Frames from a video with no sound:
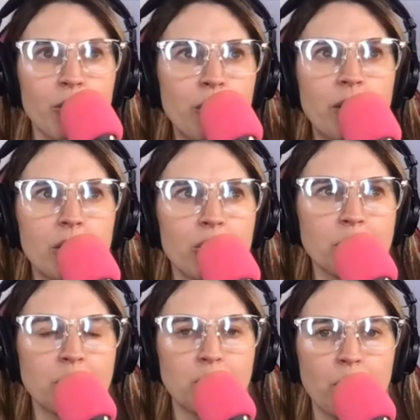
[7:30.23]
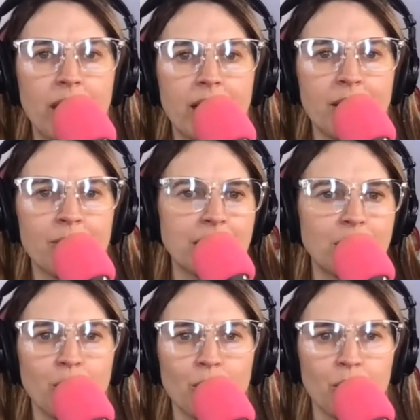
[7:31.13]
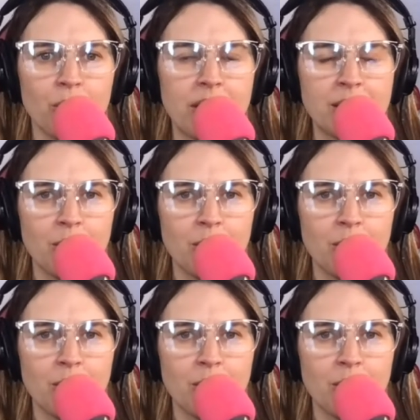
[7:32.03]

We went on Christmas break. It was like two or three weeks.